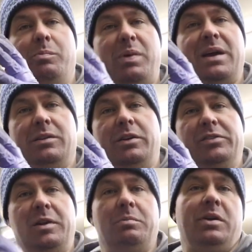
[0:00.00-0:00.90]
pedal
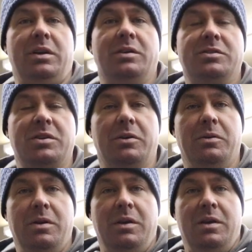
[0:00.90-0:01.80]
assembly. So
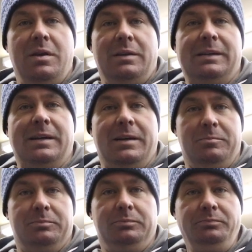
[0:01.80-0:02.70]

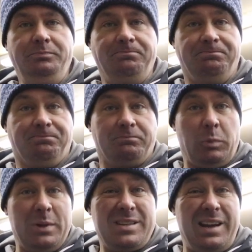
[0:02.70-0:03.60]
um,
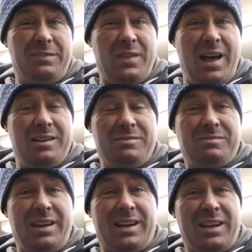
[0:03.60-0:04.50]
once I have that,
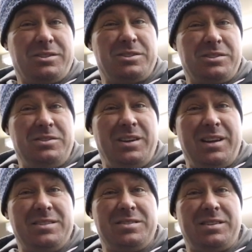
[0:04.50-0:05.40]
I can actually show you
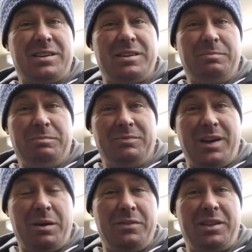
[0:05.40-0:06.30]
guys uh,
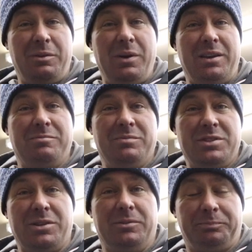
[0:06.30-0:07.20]
how everything went.
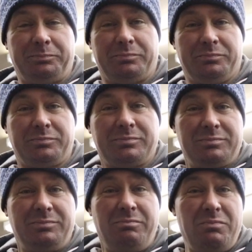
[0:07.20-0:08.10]
So
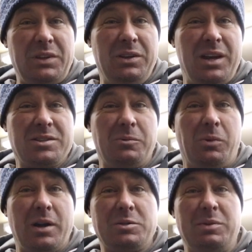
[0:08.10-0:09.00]
you guys can
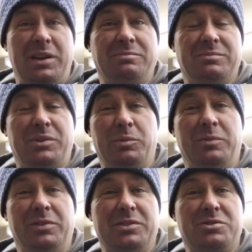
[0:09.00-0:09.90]
watch me
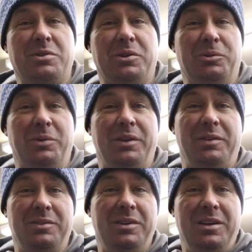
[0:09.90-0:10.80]
hopefully struggle
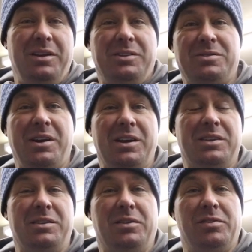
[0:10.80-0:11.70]
with trying to
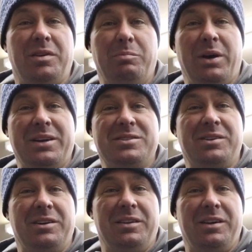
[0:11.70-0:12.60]
get this uh, body
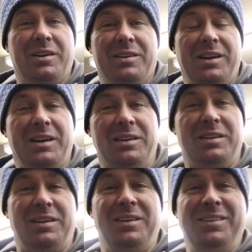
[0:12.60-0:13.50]
saw in there and
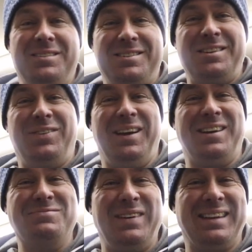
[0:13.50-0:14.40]
uh, see if I
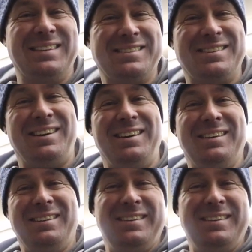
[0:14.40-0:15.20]
can make this cut.